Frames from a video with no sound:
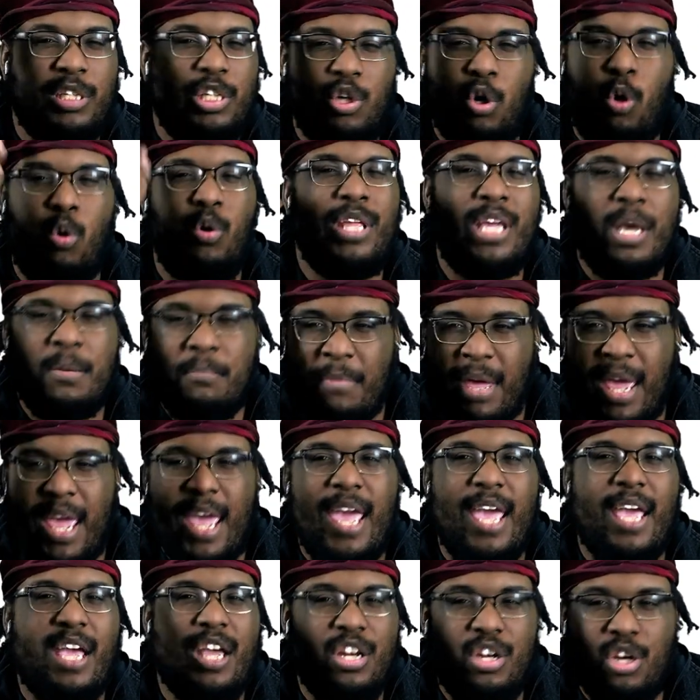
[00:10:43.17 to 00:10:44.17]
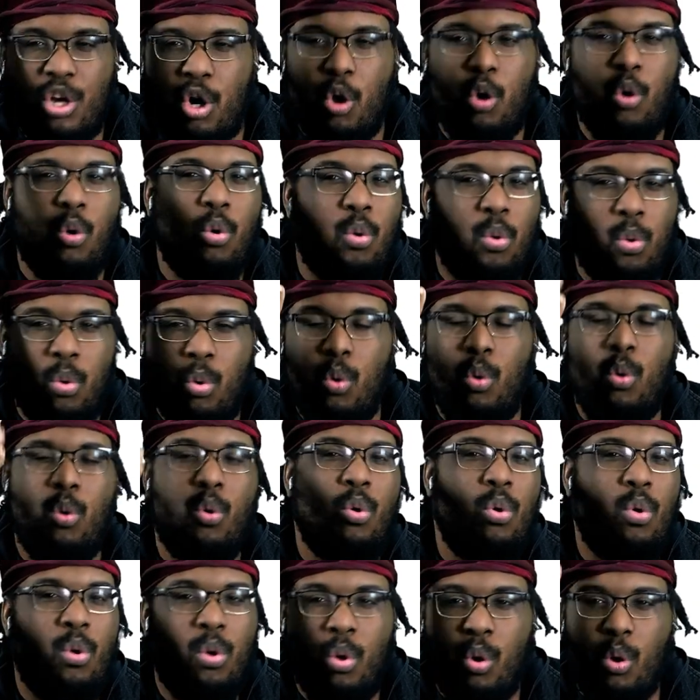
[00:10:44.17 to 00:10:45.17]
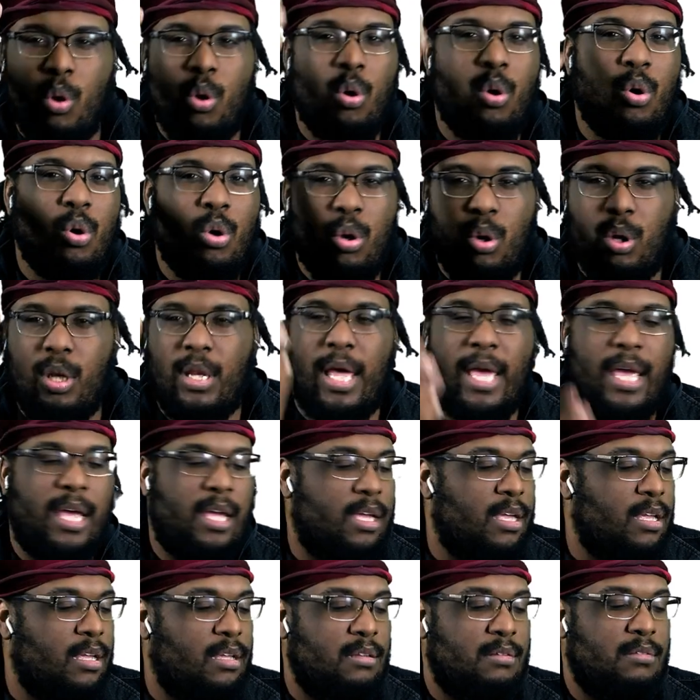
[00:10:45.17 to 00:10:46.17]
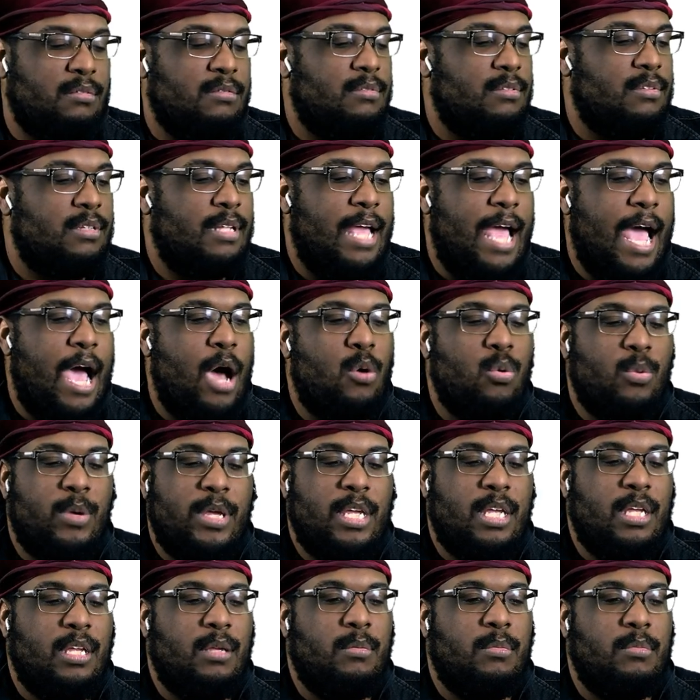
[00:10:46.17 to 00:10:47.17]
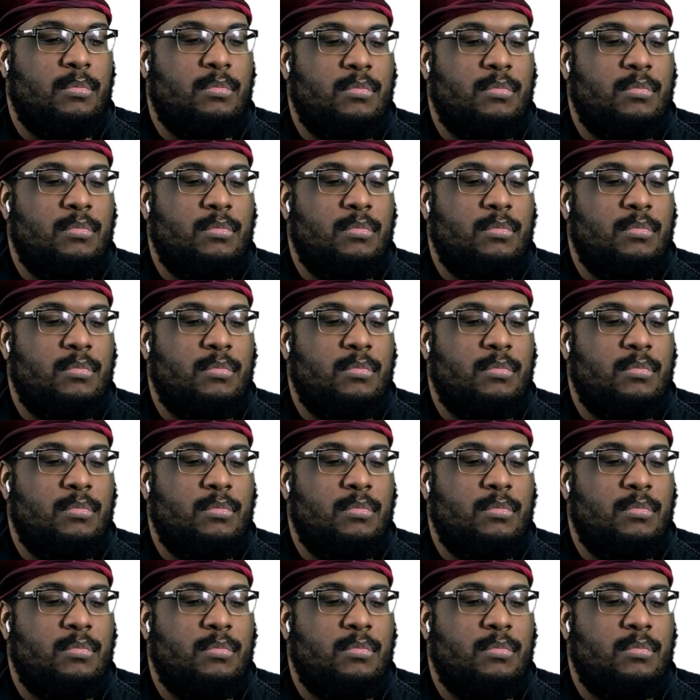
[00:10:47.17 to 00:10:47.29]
Only a man can know, like how we